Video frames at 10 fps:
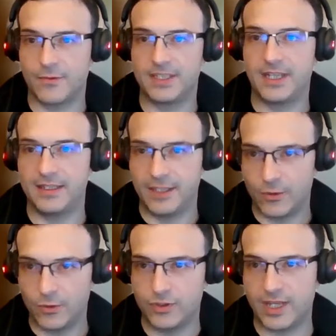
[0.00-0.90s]
retain the
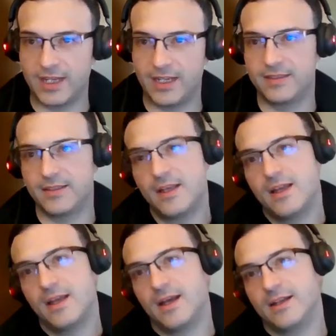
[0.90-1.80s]
good talent,
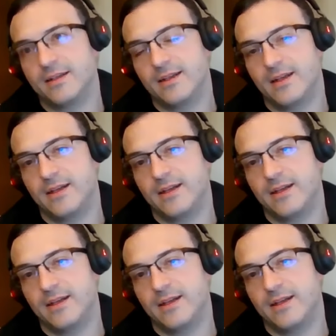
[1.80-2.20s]
and